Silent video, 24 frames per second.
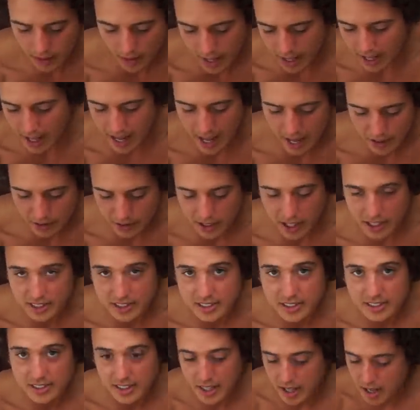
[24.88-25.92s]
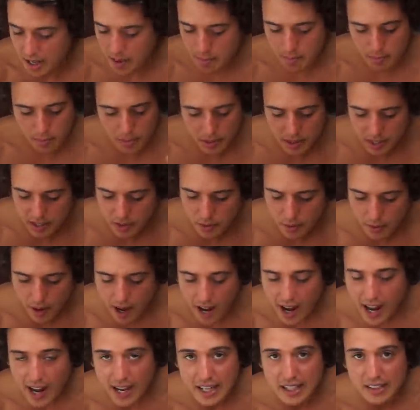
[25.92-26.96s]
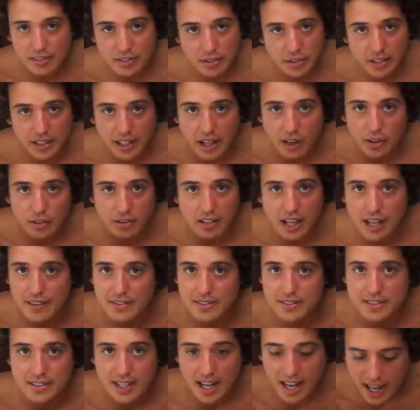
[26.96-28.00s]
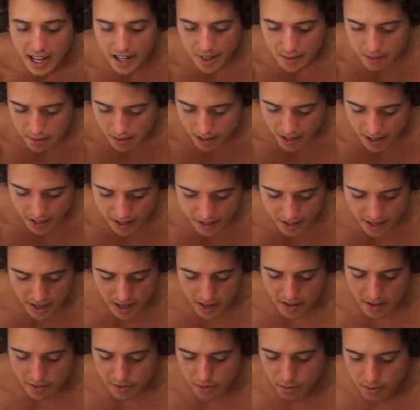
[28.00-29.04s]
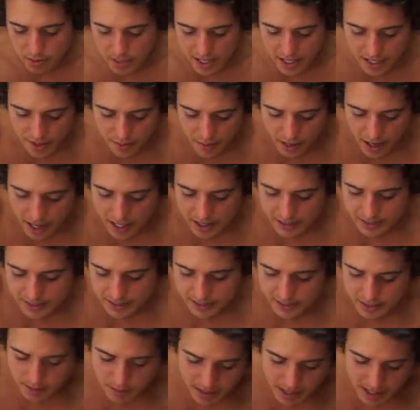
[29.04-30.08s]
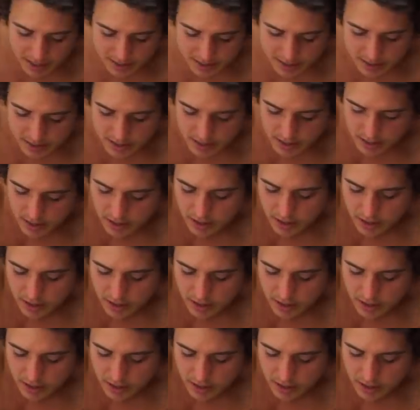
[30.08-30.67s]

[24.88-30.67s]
and you just put in rice. You can also have sand, but for me rice is the best.